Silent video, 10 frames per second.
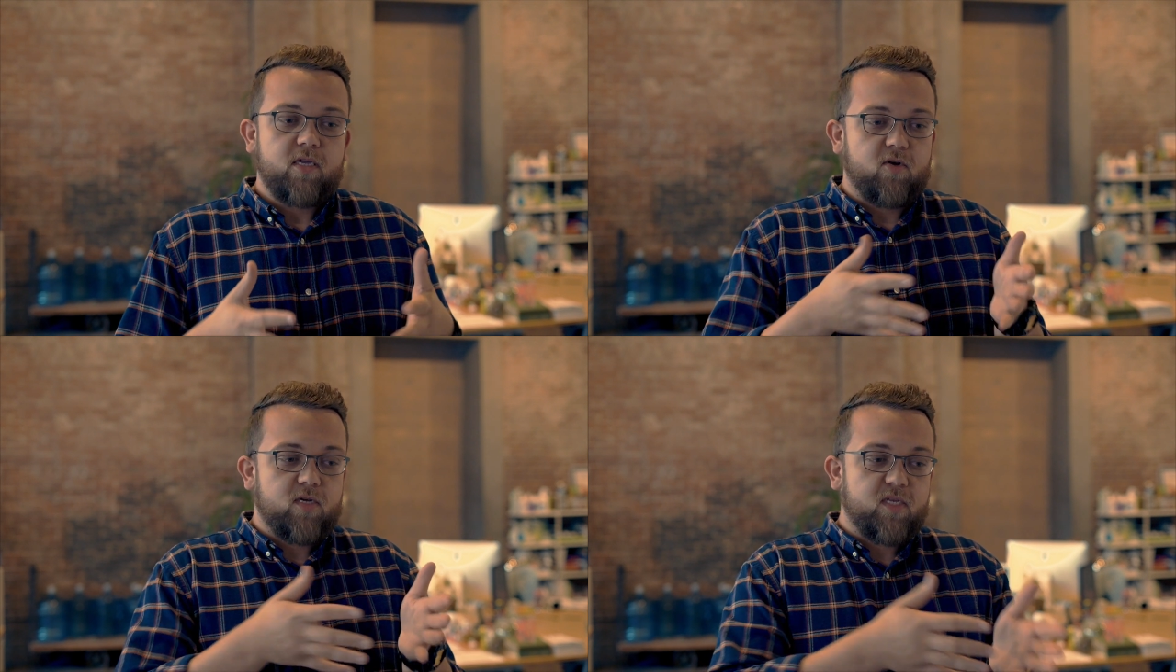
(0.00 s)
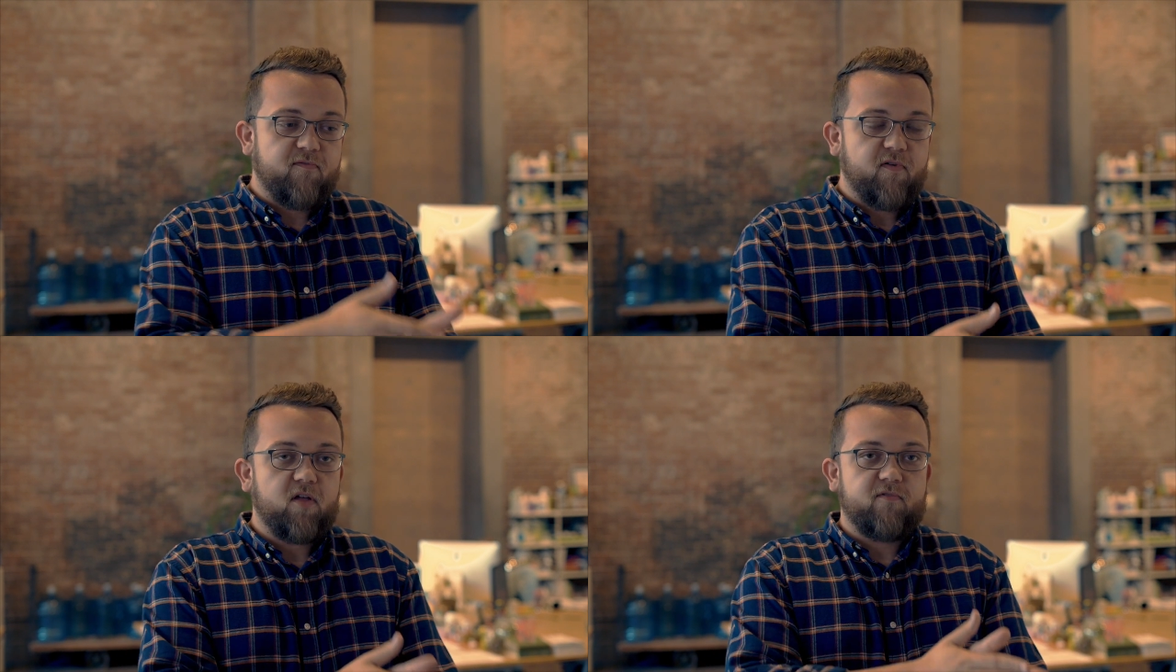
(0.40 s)
you know, it's
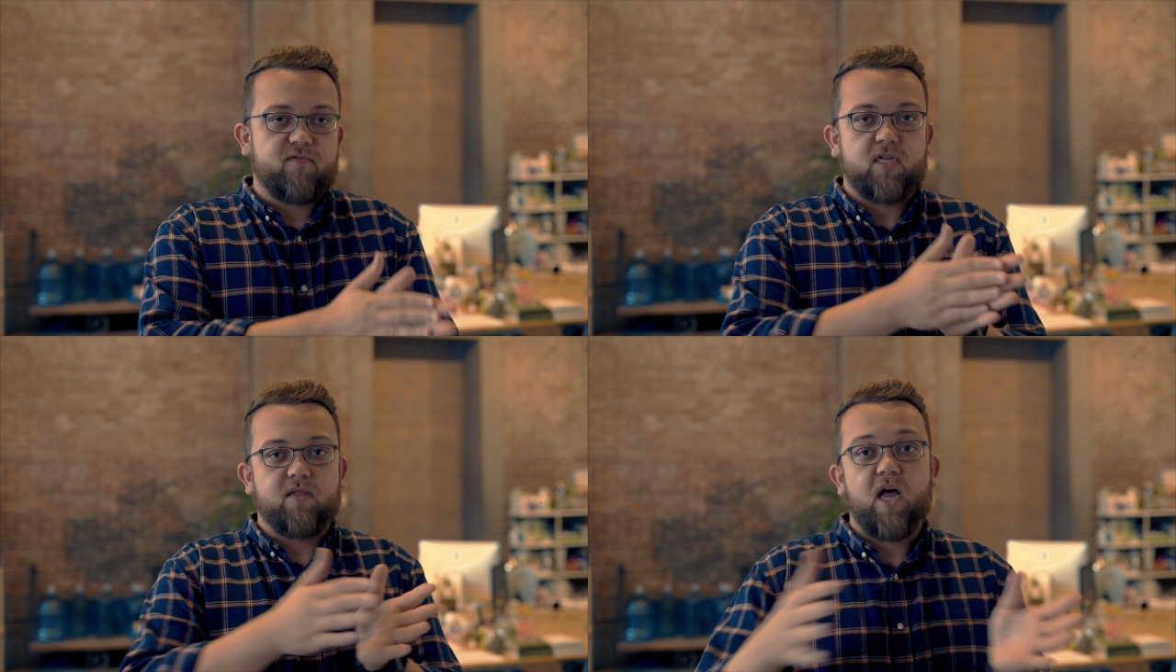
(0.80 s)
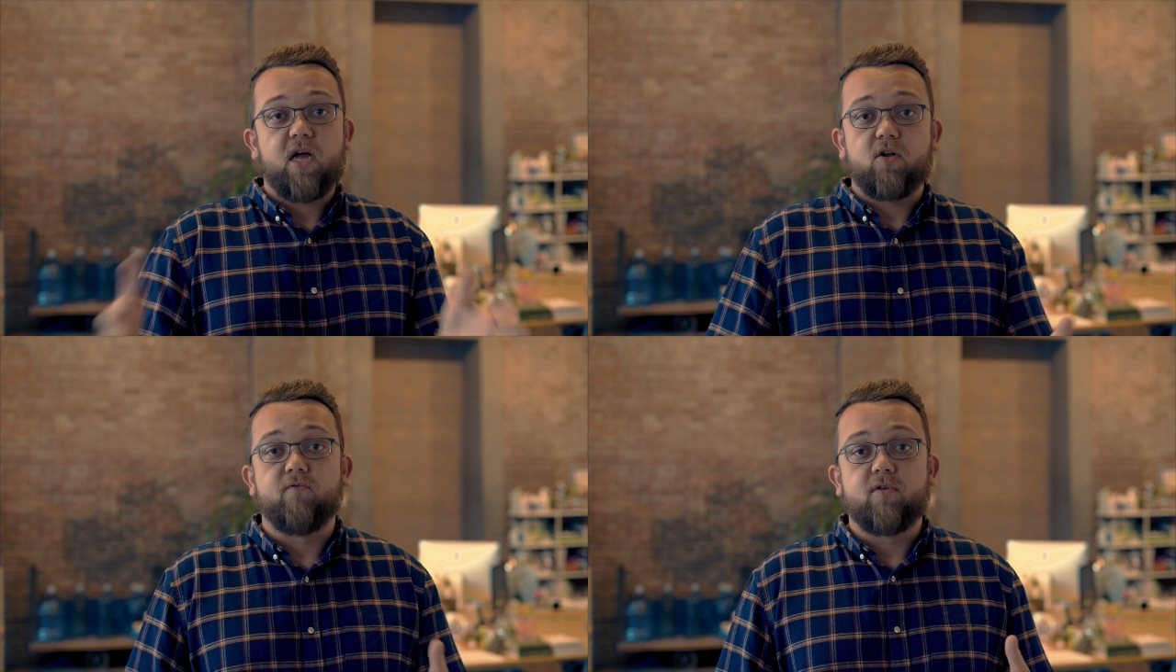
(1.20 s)
evolved a
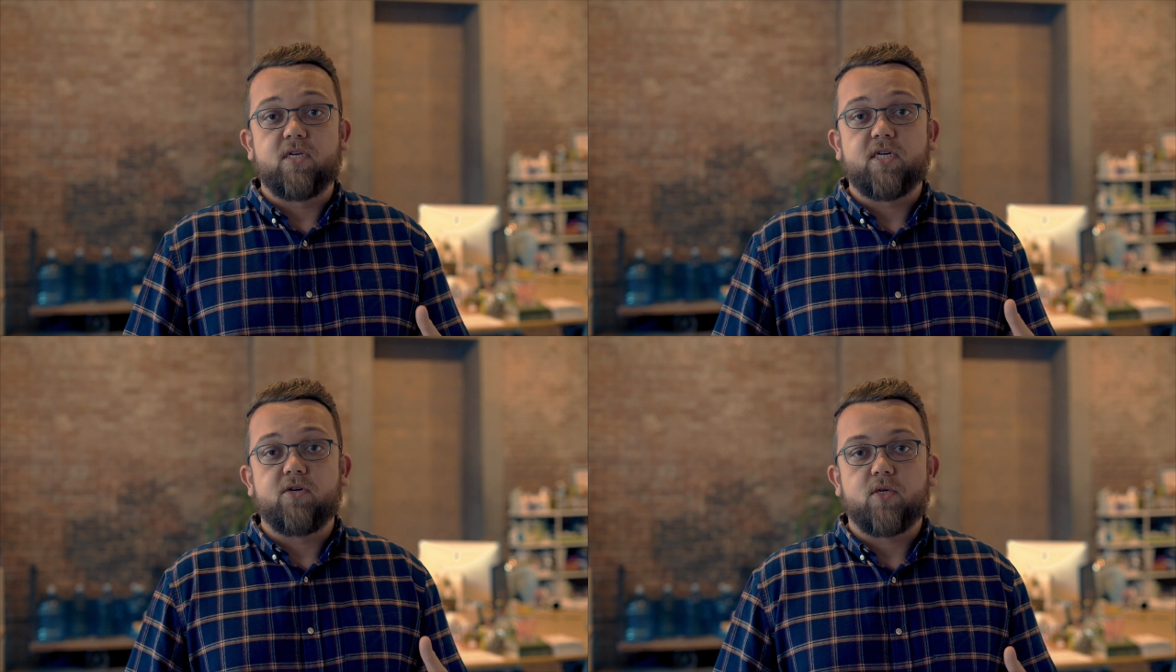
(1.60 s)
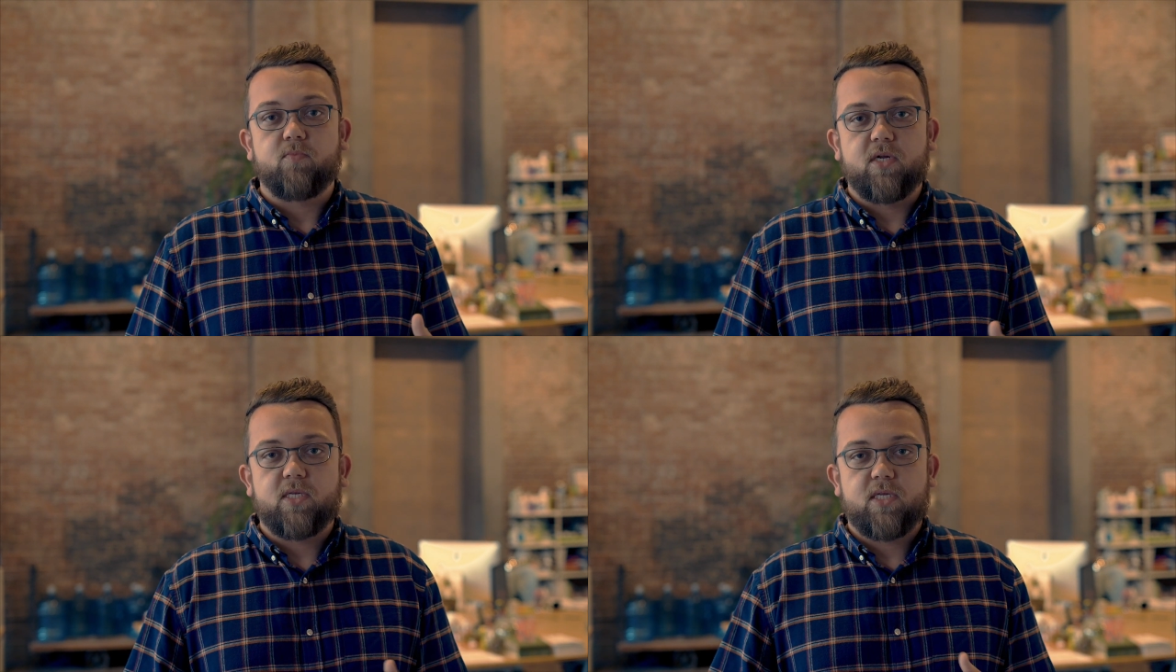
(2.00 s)
lot over the
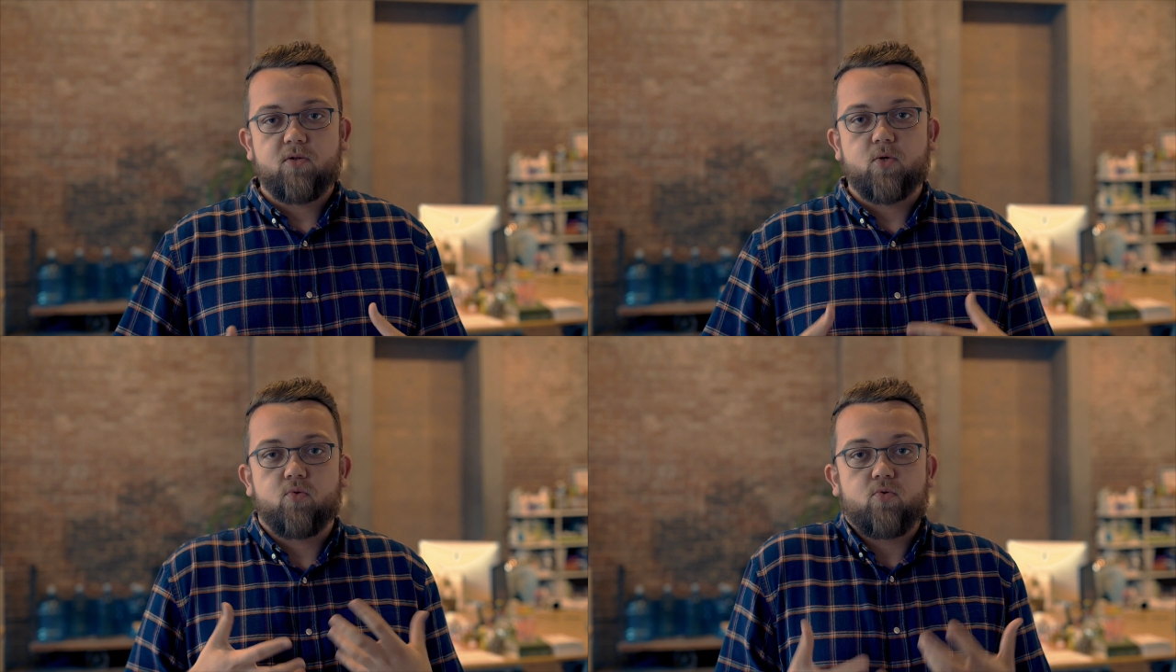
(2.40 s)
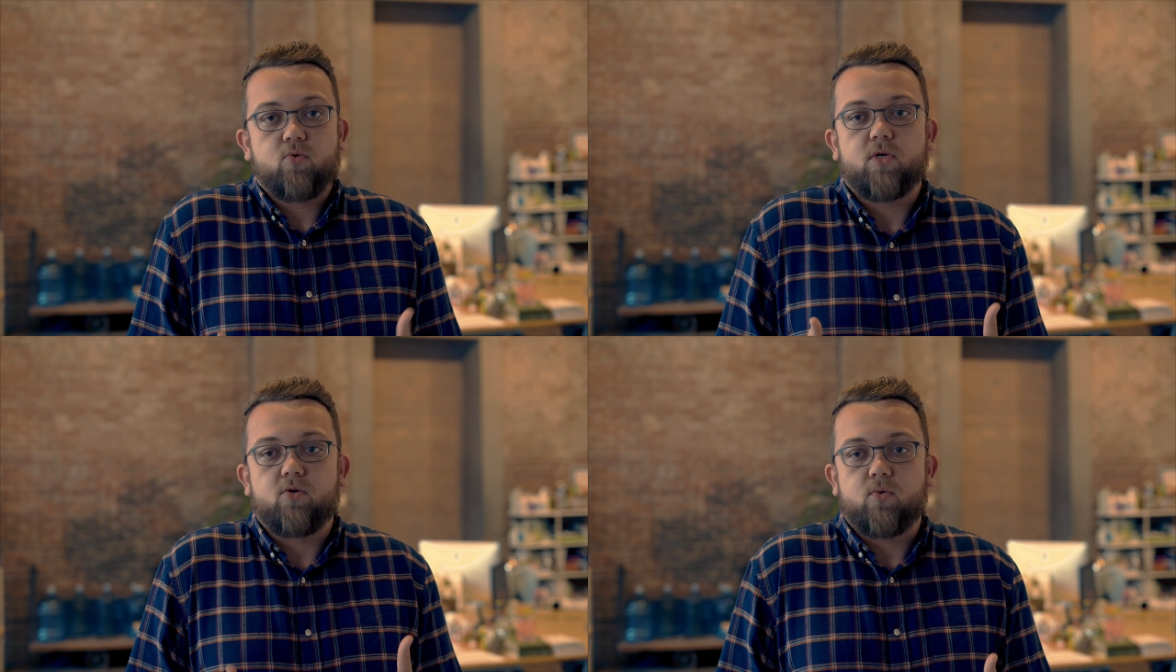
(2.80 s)
years, but it's still
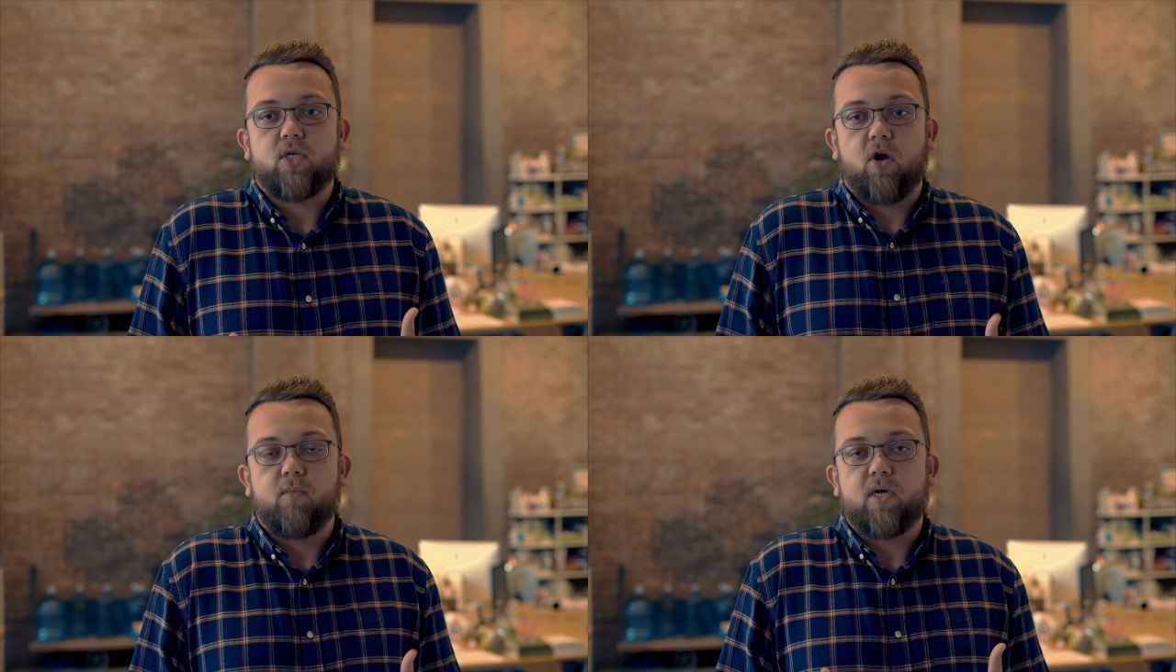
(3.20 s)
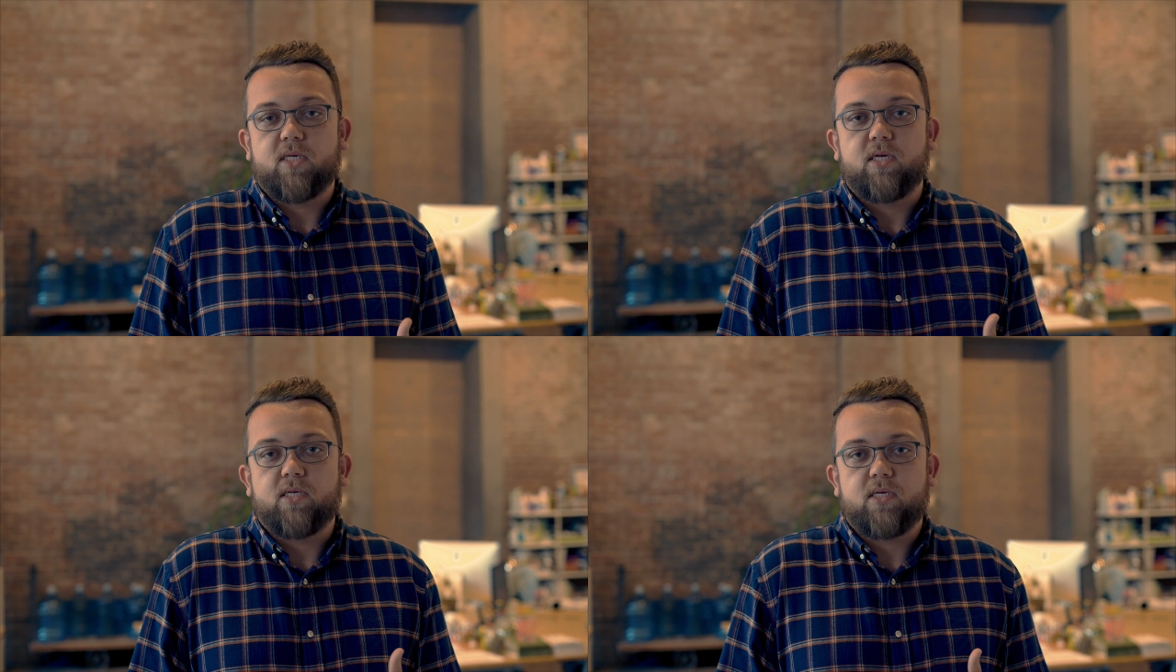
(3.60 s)
true to who
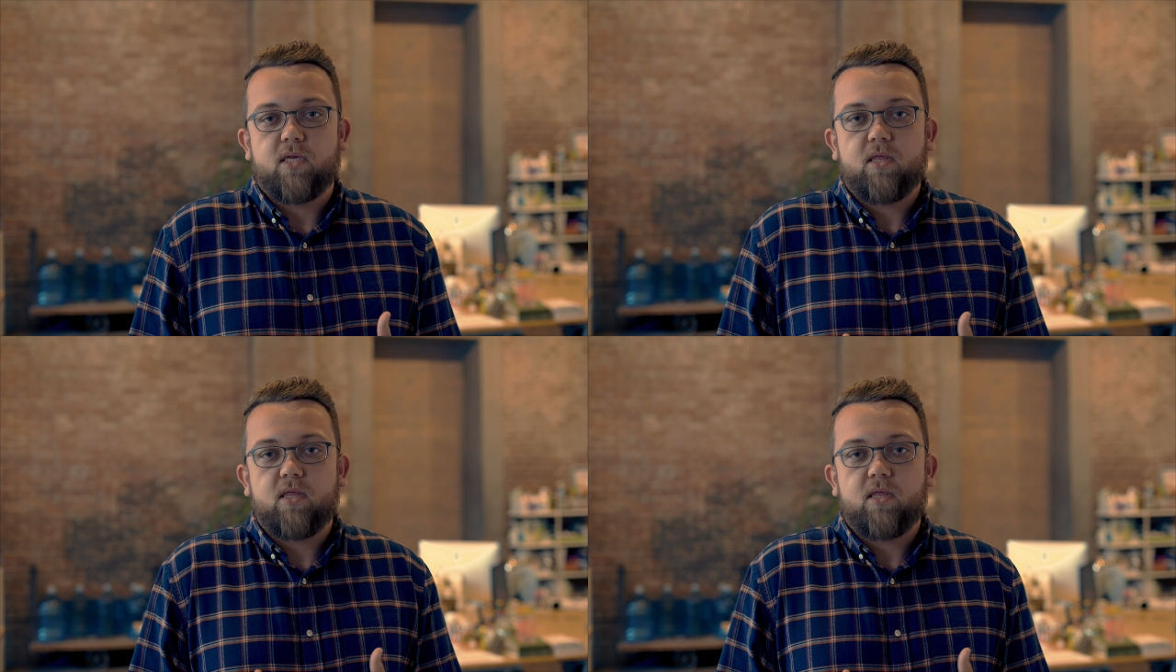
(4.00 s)
Starbucks is.